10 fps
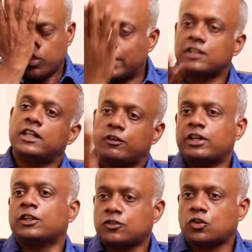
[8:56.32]
Whereas in
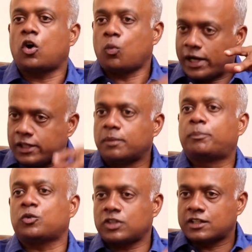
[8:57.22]
every other song, while
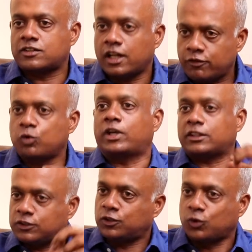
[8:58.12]
composing itself, you
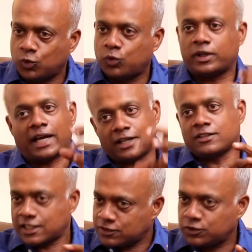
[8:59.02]
get the groove and
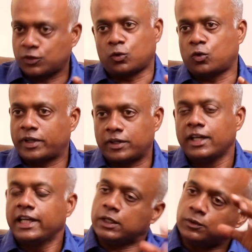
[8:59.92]
Harris sets the groove. And
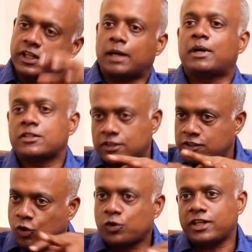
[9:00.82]
even with Rahman Sir,
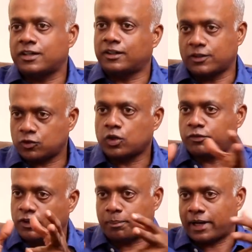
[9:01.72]
there's already a sort
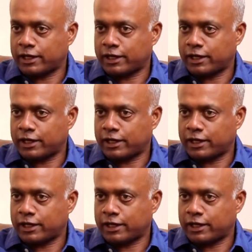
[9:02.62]
of a